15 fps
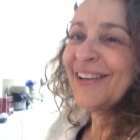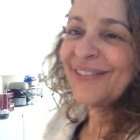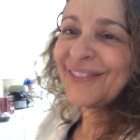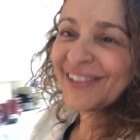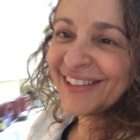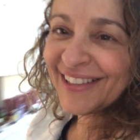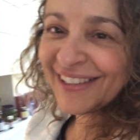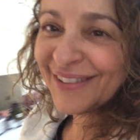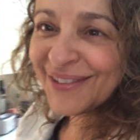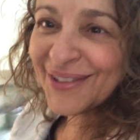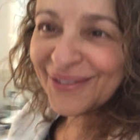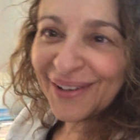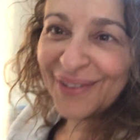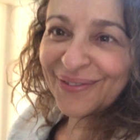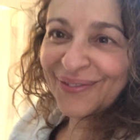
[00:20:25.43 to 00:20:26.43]
We did. It was
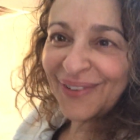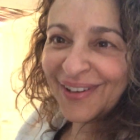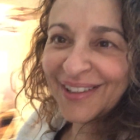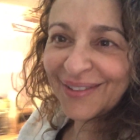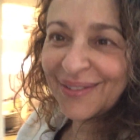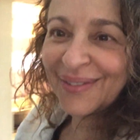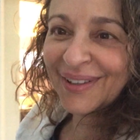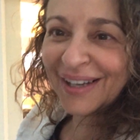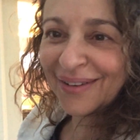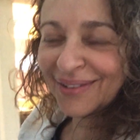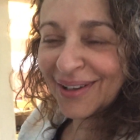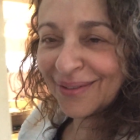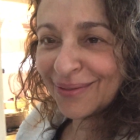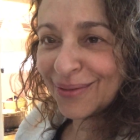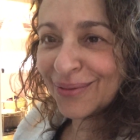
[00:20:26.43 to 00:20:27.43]
quite funny. We were coming
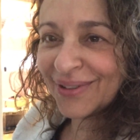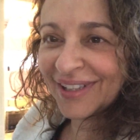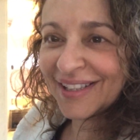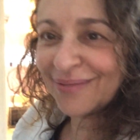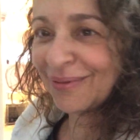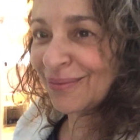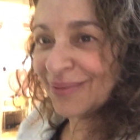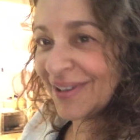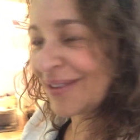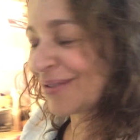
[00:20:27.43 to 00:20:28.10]
up with all these what we